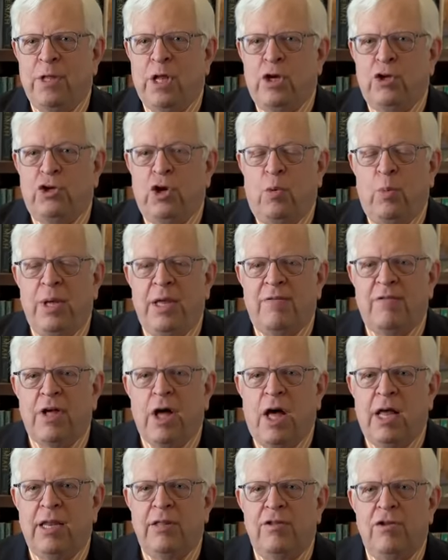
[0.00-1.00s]
Should we have
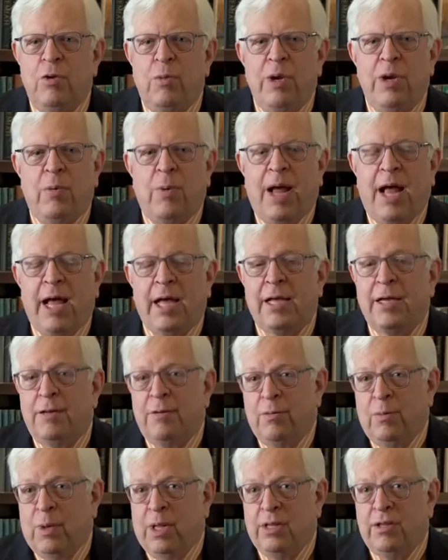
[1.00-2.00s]
gone into Iraq?
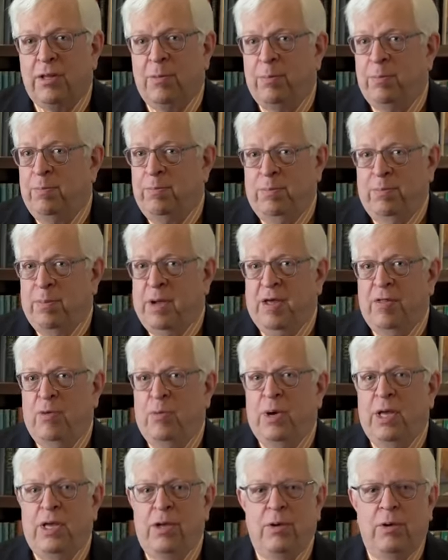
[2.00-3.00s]
Well, to by the
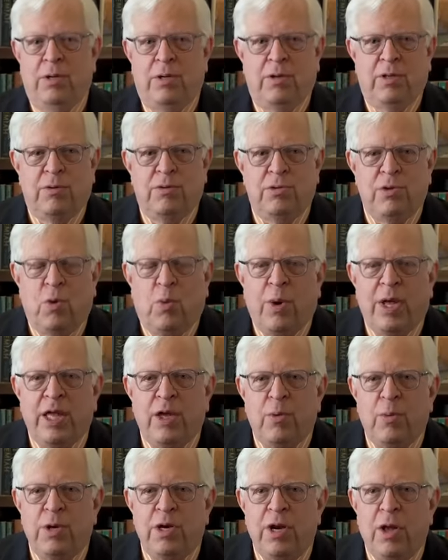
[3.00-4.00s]
way, you, there's no way
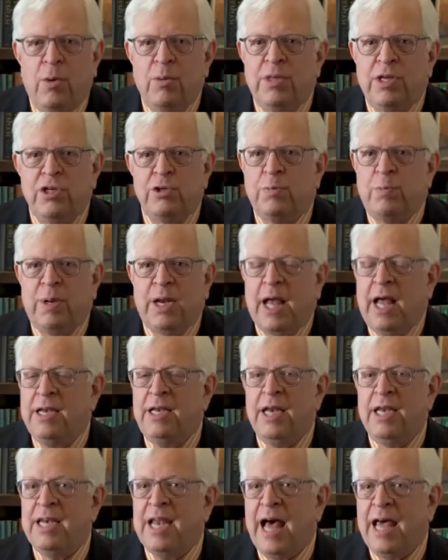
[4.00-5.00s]
you would know this, but I
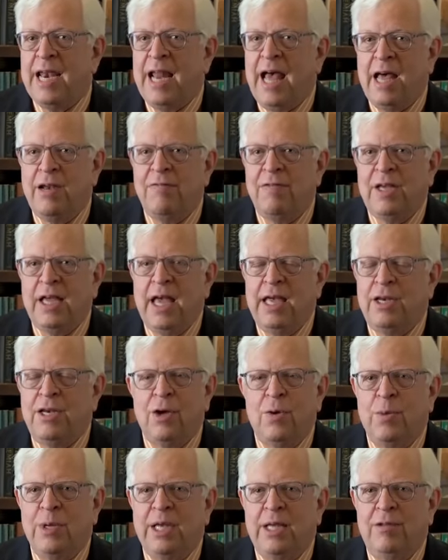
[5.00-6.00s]
did not advocate
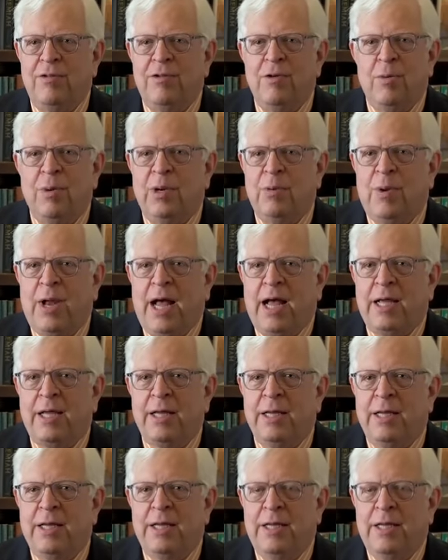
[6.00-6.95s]
going into Iraq.